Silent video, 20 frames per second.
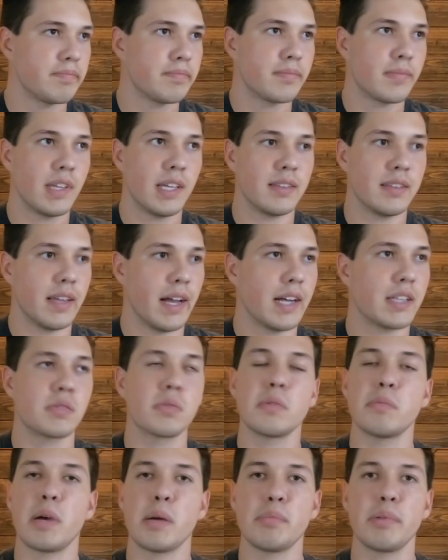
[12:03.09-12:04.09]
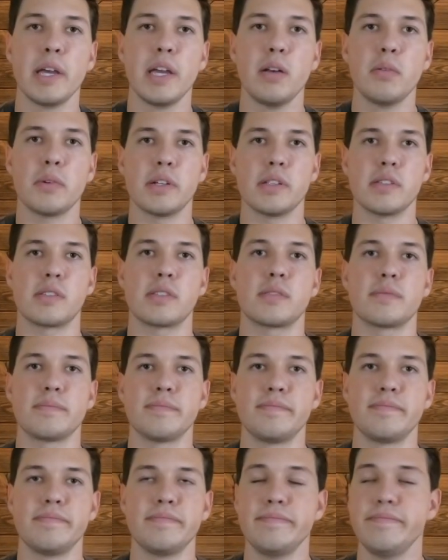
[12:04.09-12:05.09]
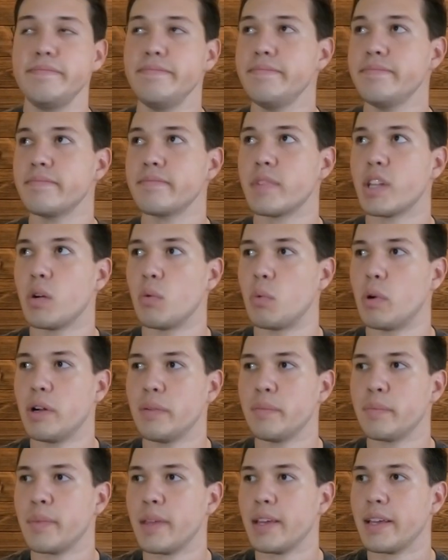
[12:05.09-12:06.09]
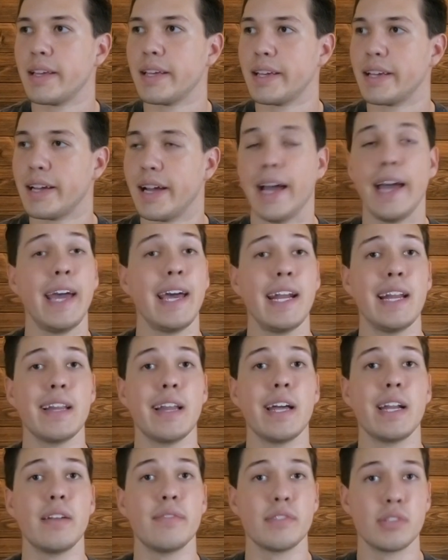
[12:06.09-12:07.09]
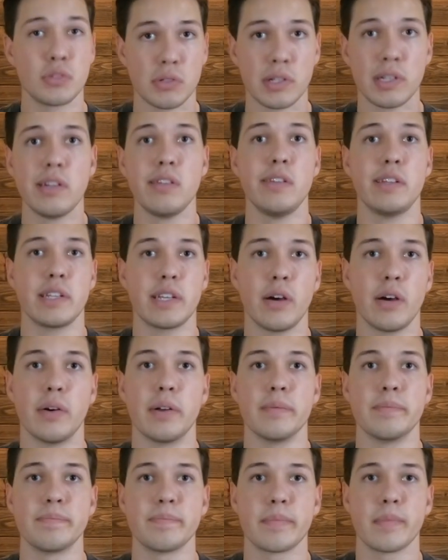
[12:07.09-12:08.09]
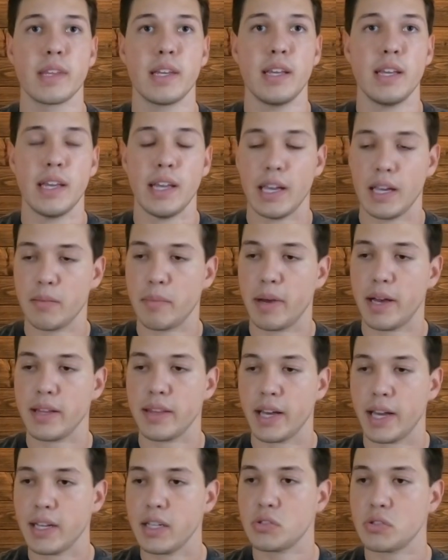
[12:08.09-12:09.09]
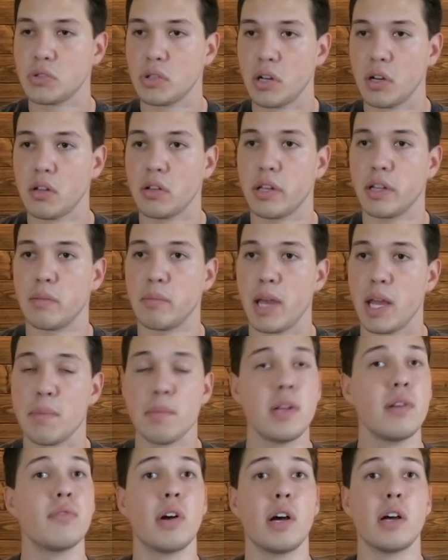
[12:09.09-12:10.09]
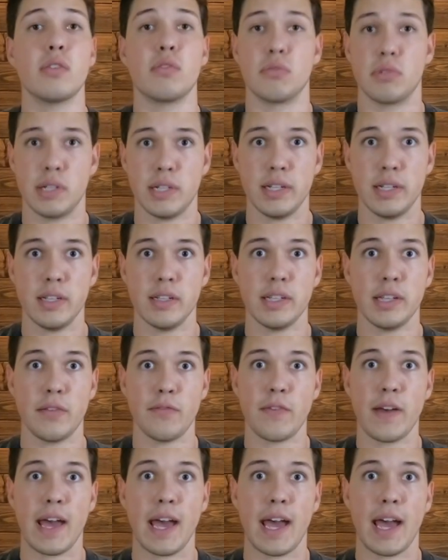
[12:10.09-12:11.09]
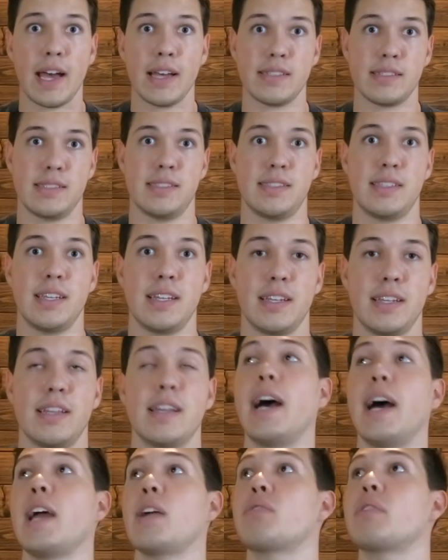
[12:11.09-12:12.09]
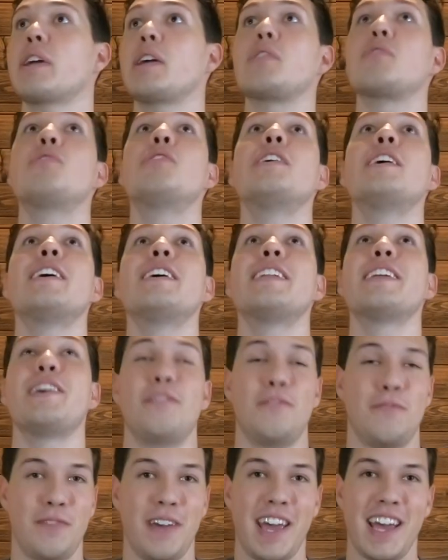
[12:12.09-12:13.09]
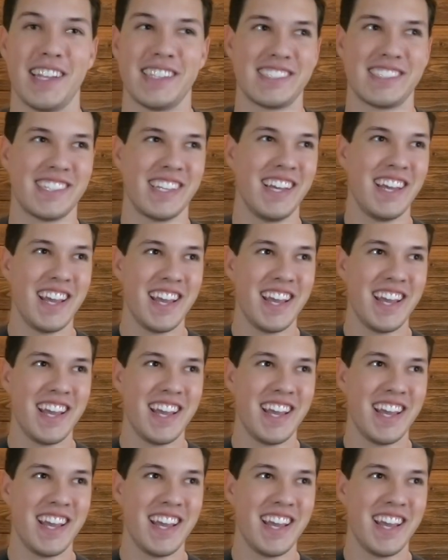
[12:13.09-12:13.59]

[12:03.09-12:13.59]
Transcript: And that's what my plan was. Well, I had a lot of adrenaline going, and that adrenaline made me run really fast. I ran really fast.